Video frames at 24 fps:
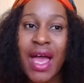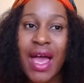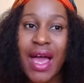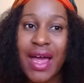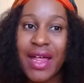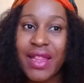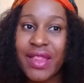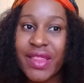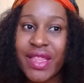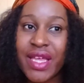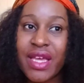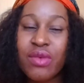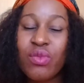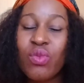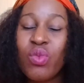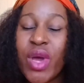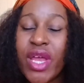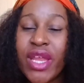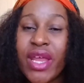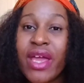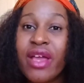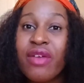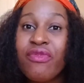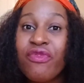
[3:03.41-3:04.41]
And then
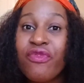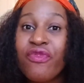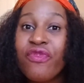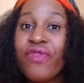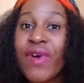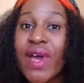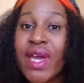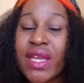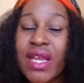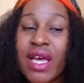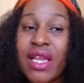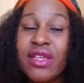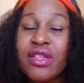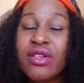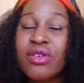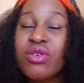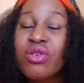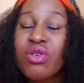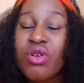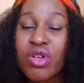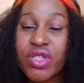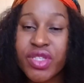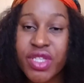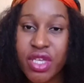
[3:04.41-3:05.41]
when I finally
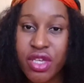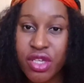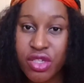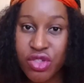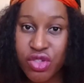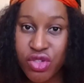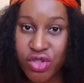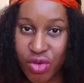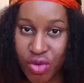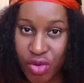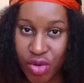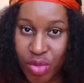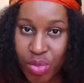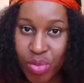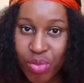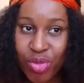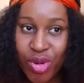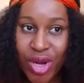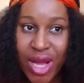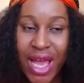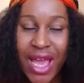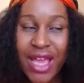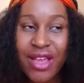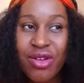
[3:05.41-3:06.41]
got a job,
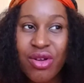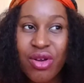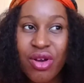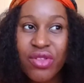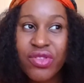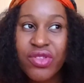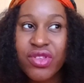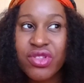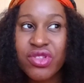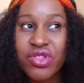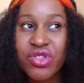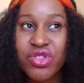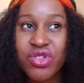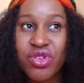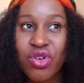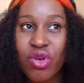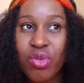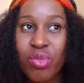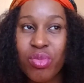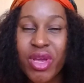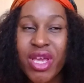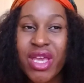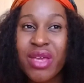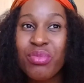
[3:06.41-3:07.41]
I got this
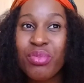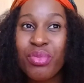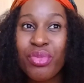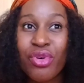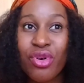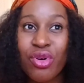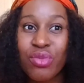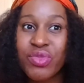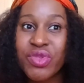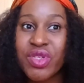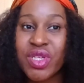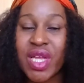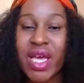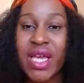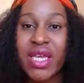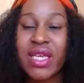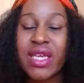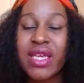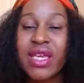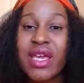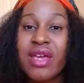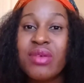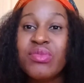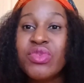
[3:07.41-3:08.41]
job impromptu, like
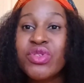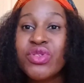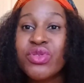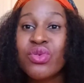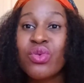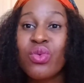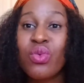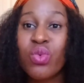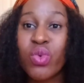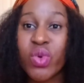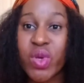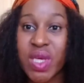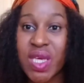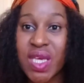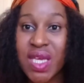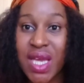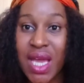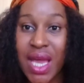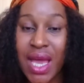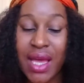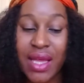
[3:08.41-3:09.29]
it came so quick.